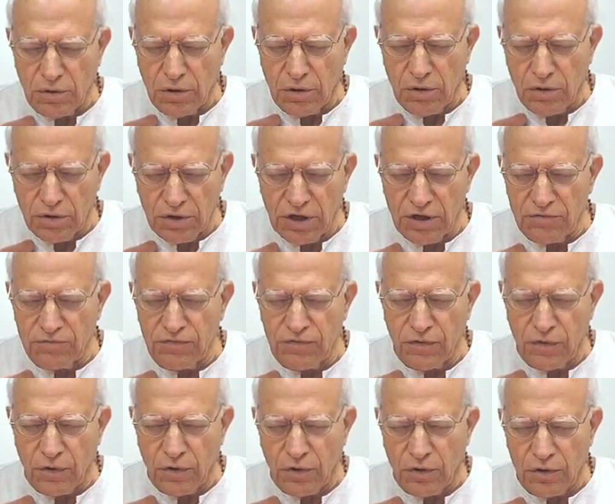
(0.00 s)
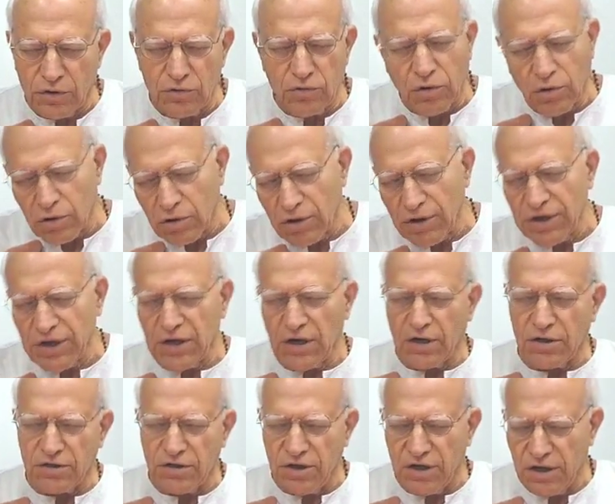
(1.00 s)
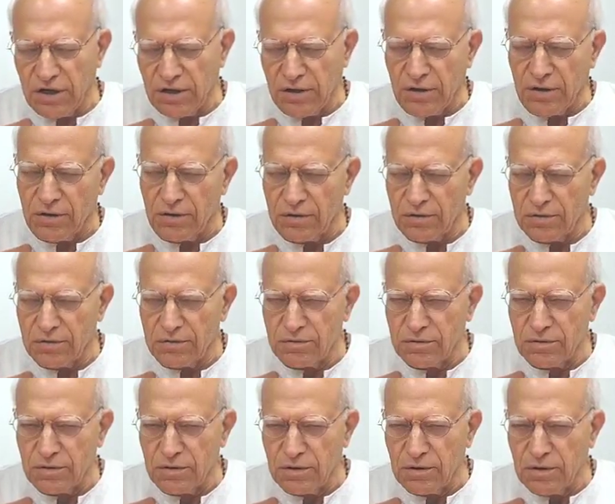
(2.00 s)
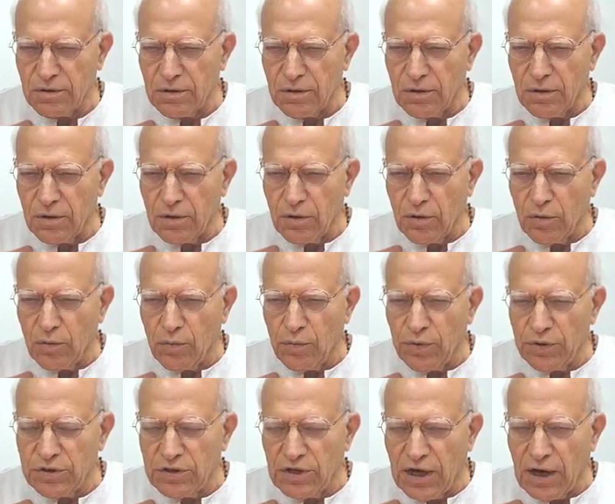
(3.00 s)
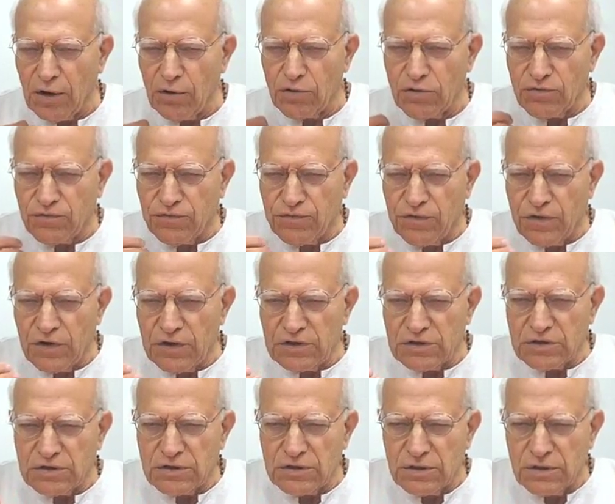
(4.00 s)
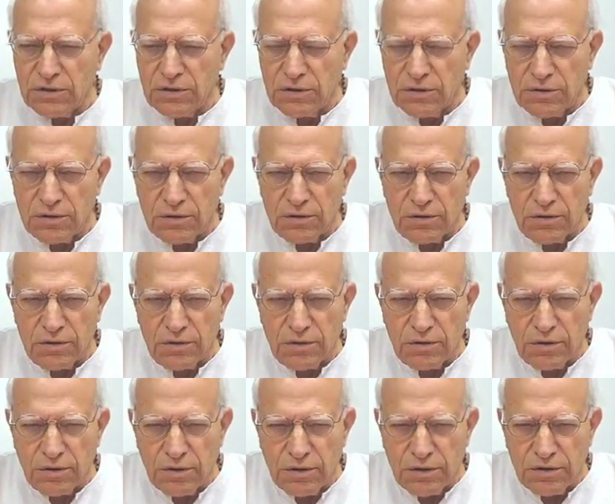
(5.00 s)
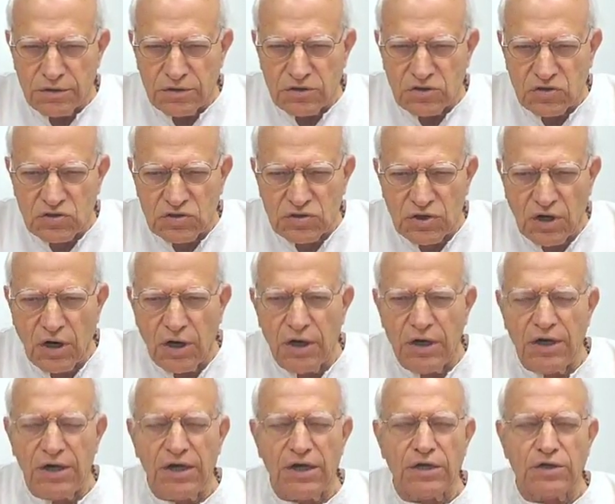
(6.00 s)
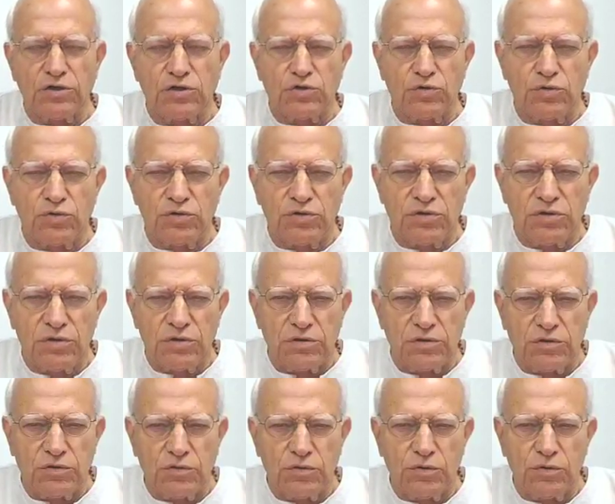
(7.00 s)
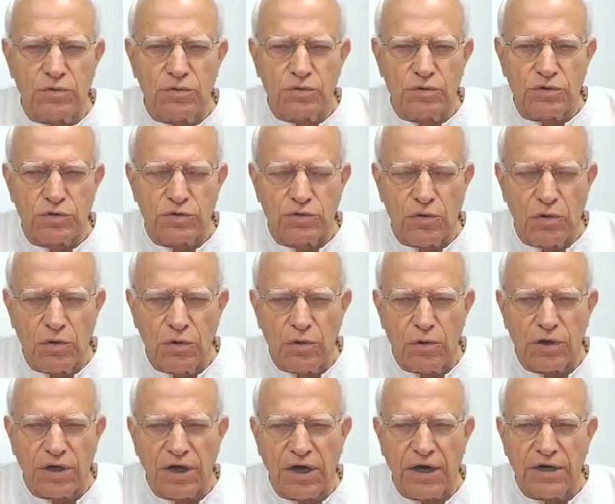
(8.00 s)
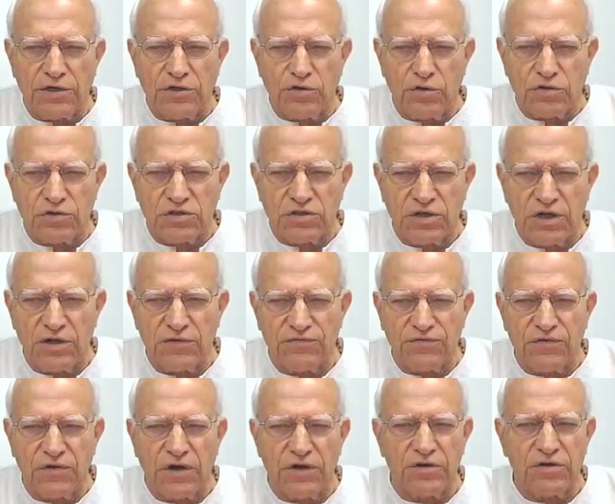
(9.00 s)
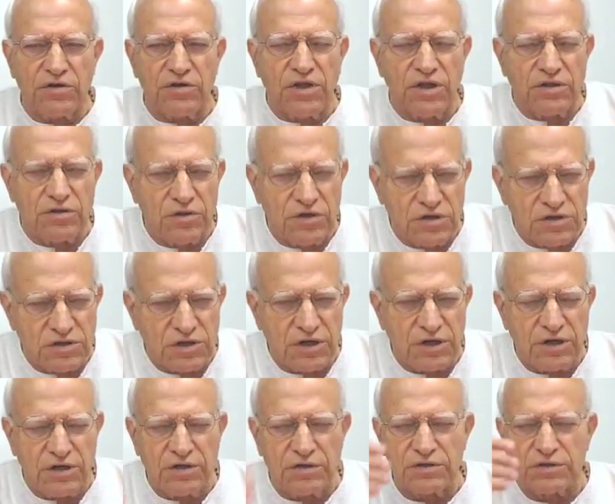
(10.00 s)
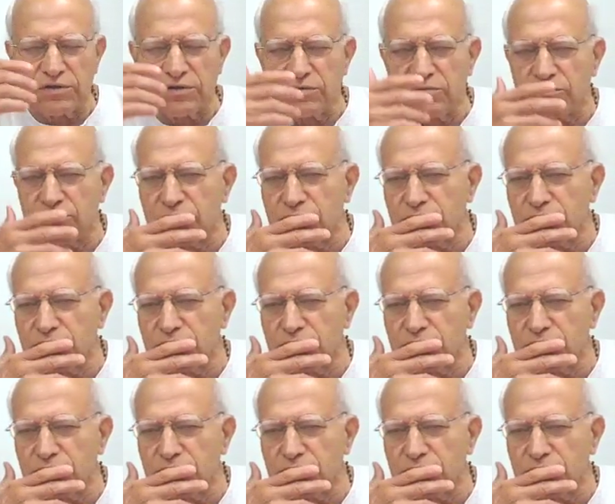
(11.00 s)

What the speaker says: looking for. You already are there, without first starting to look at yourself rather than the desires.